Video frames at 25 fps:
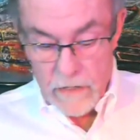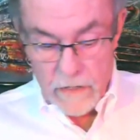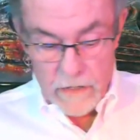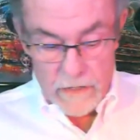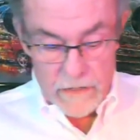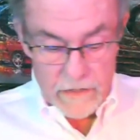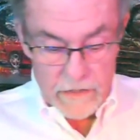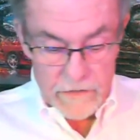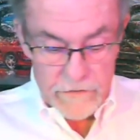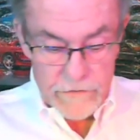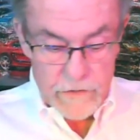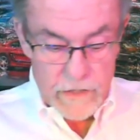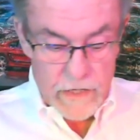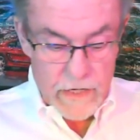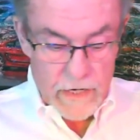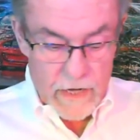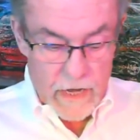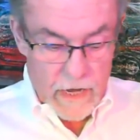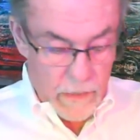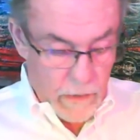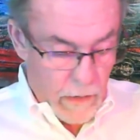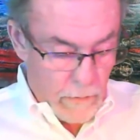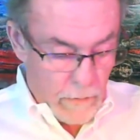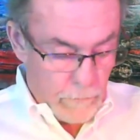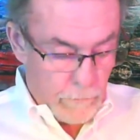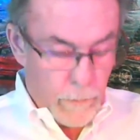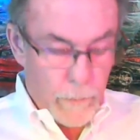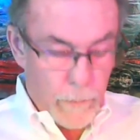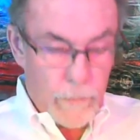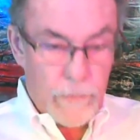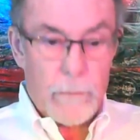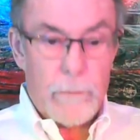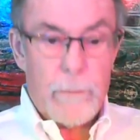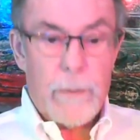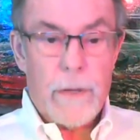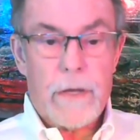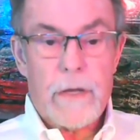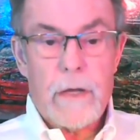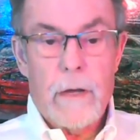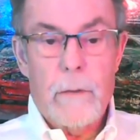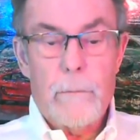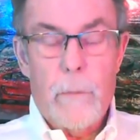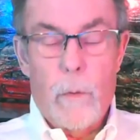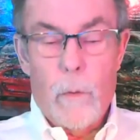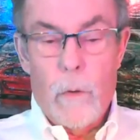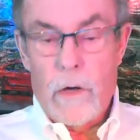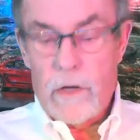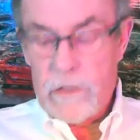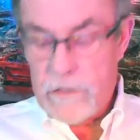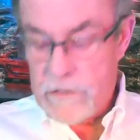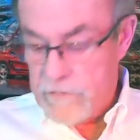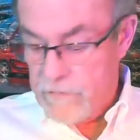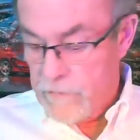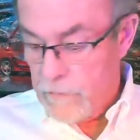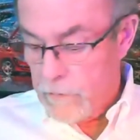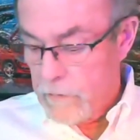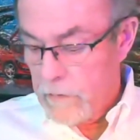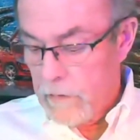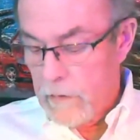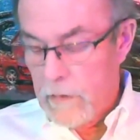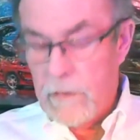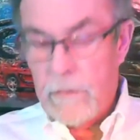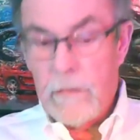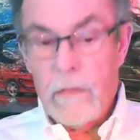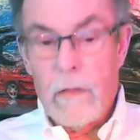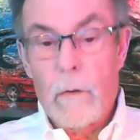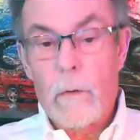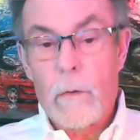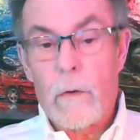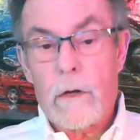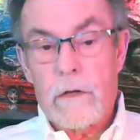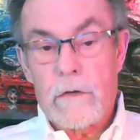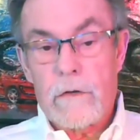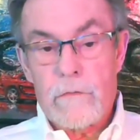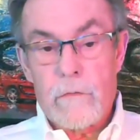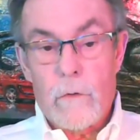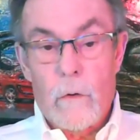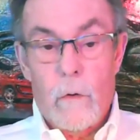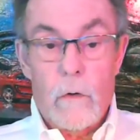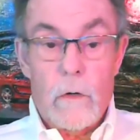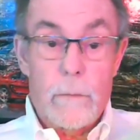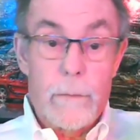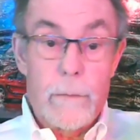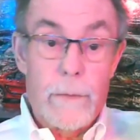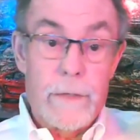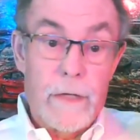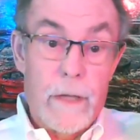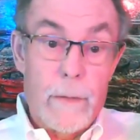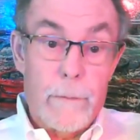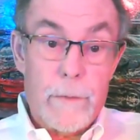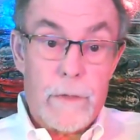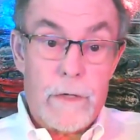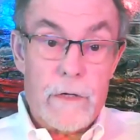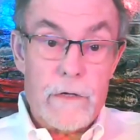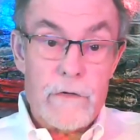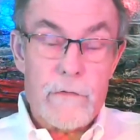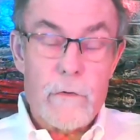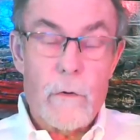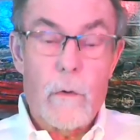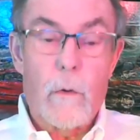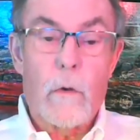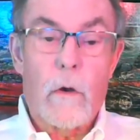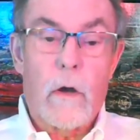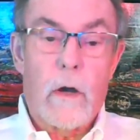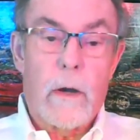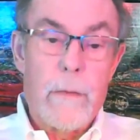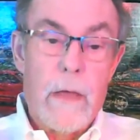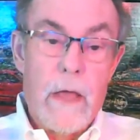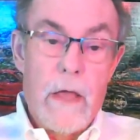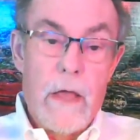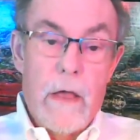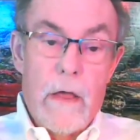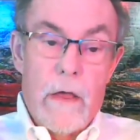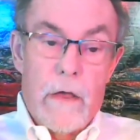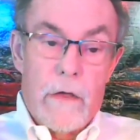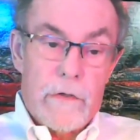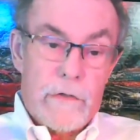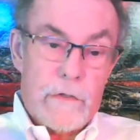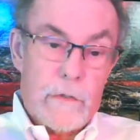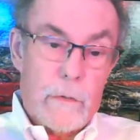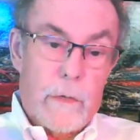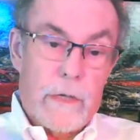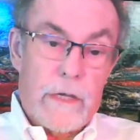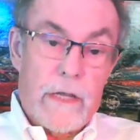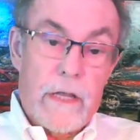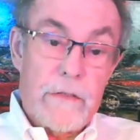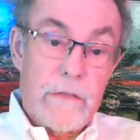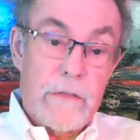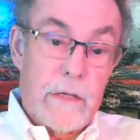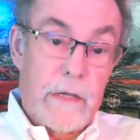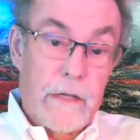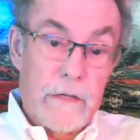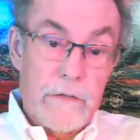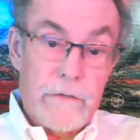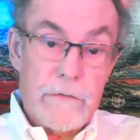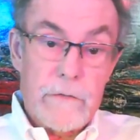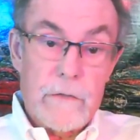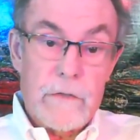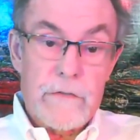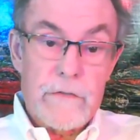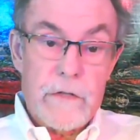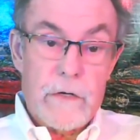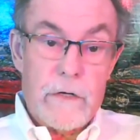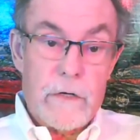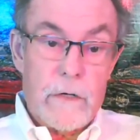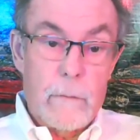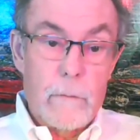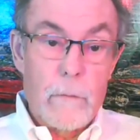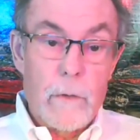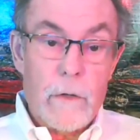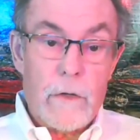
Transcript: Like I say, I, I put the pickup points for the lower control arm and the upper control arm, so I get the instant center I'm